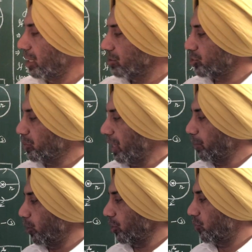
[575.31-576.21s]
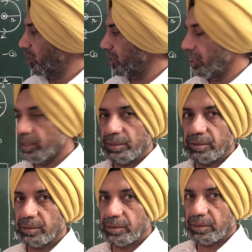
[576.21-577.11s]
So small amount of work done
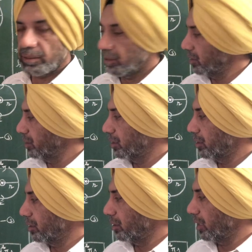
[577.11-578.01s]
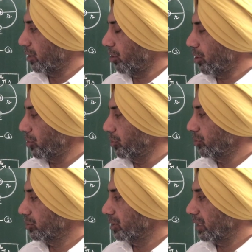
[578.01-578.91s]
in order
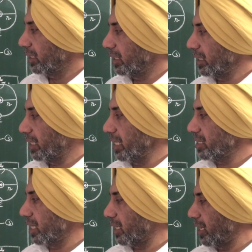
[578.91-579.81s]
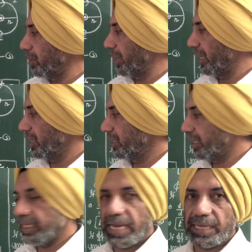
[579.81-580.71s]
to increase the current by
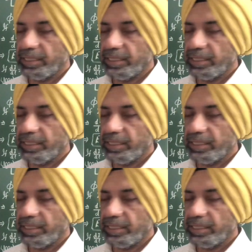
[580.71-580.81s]
d